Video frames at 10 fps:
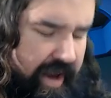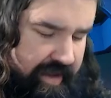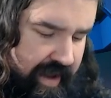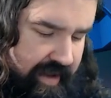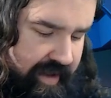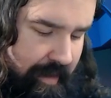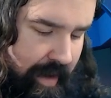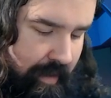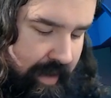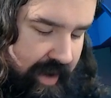I could think see
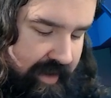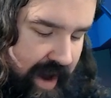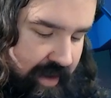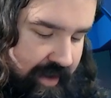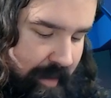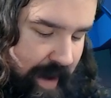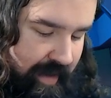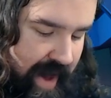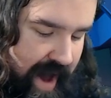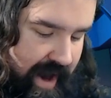being really challenging
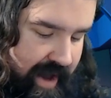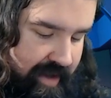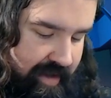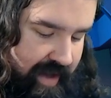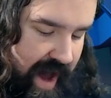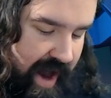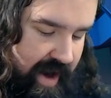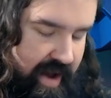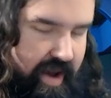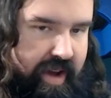about that is that